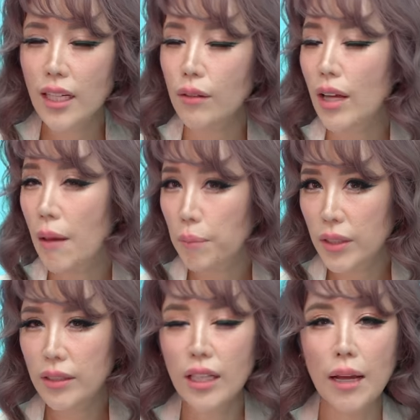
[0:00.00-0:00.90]
that
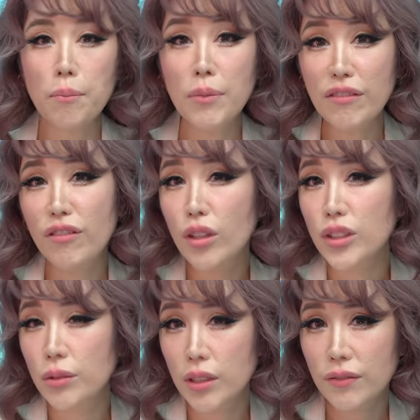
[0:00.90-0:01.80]
happened like before
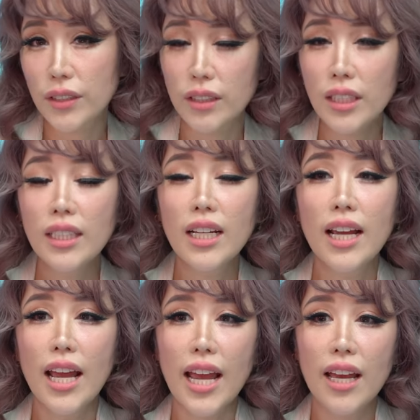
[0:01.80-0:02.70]
she was fielded
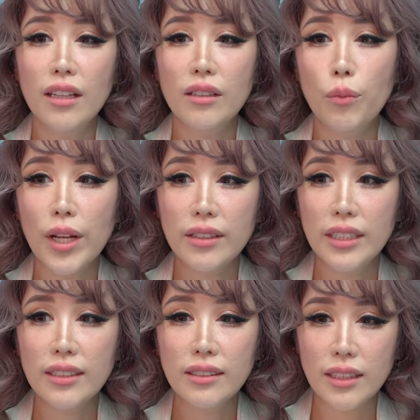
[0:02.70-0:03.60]
and when
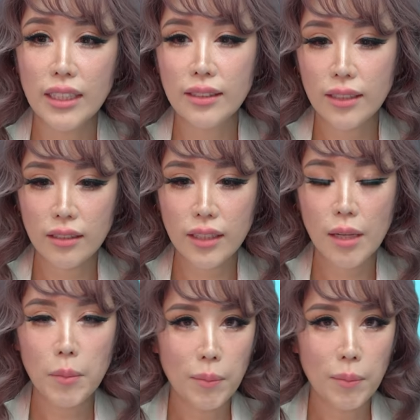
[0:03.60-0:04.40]
this incident came